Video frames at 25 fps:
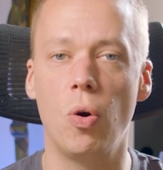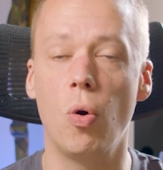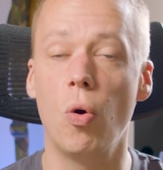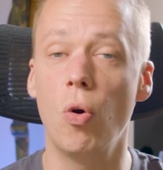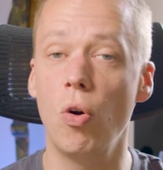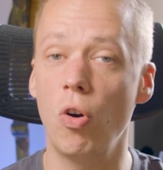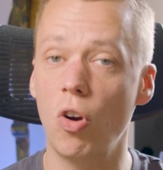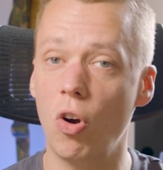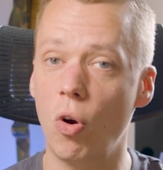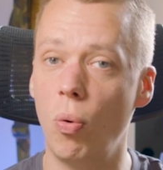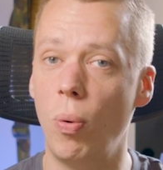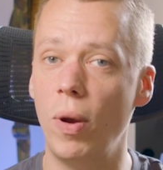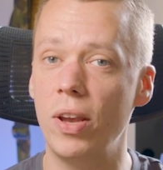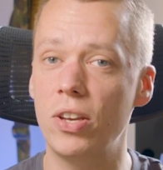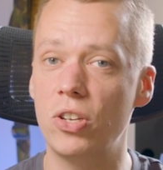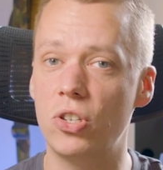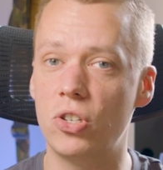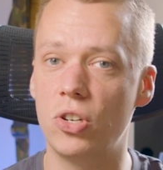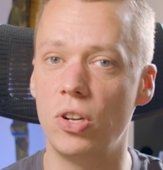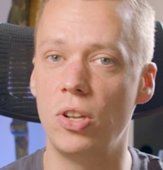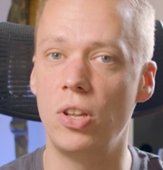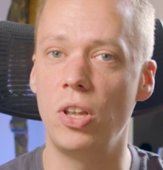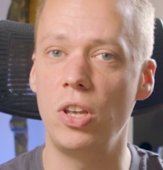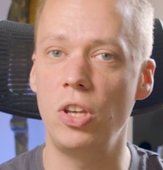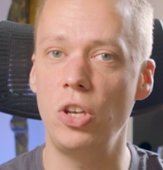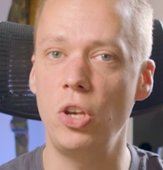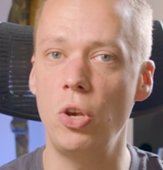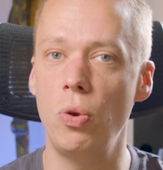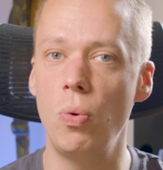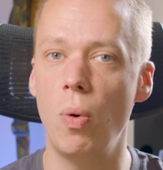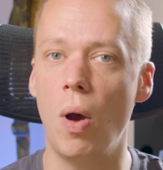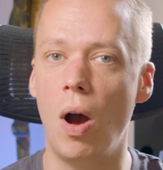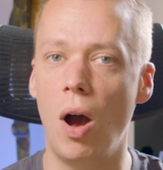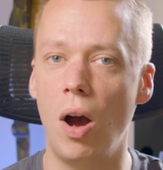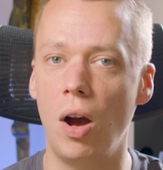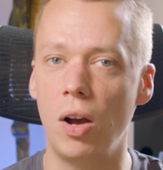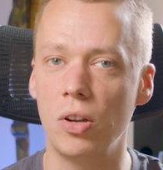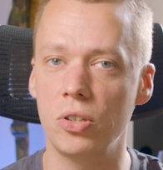or a question that you
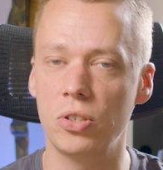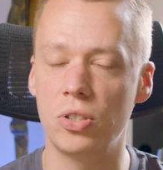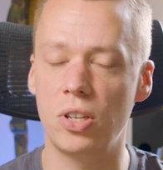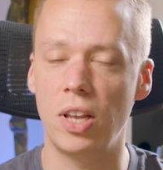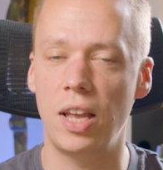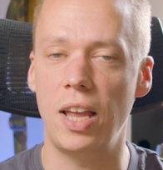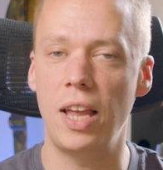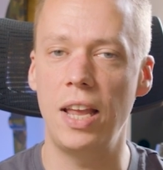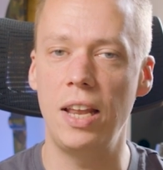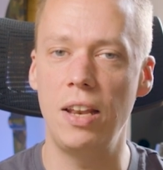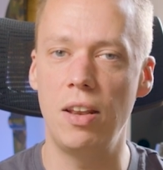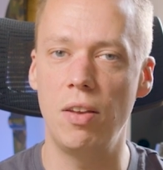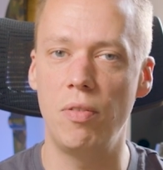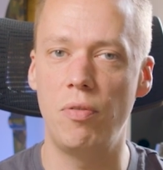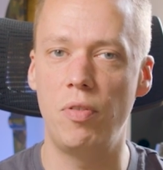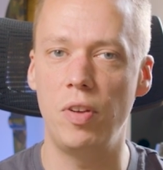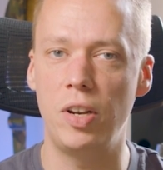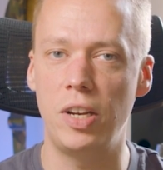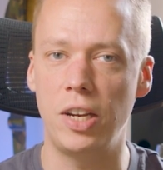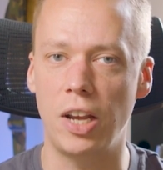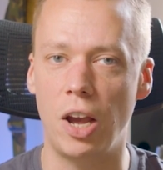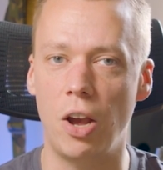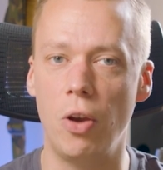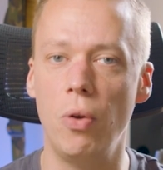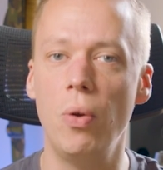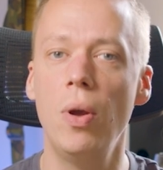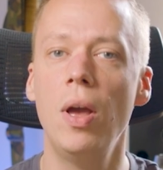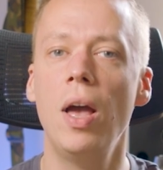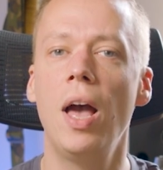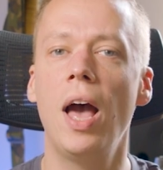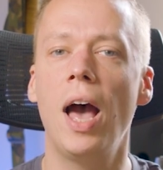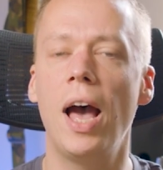asked in the video